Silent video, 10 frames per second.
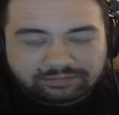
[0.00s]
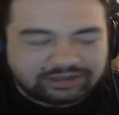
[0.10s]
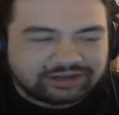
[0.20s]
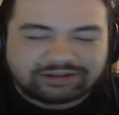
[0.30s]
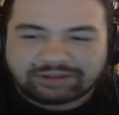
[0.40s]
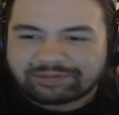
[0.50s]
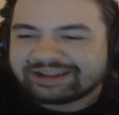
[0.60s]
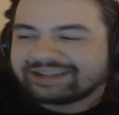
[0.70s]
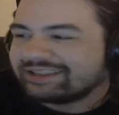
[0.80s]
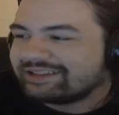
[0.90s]
You know, I mean,
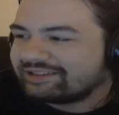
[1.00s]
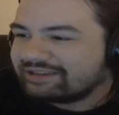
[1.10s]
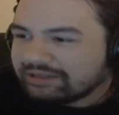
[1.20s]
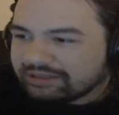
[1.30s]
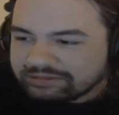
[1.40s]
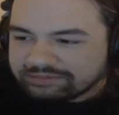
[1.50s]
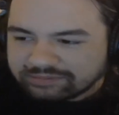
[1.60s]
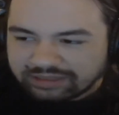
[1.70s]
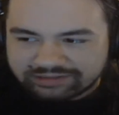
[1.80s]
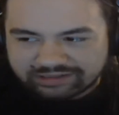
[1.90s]
I guess
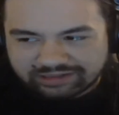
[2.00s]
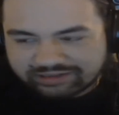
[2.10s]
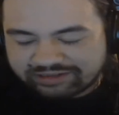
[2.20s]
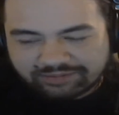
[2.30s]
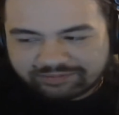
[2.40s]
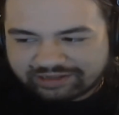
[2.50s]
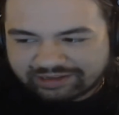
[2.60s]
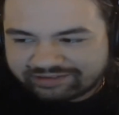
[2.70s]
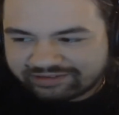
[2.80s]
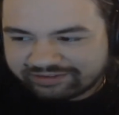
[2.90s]
it's like a dumb
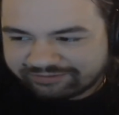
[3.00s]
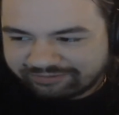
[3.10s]
test of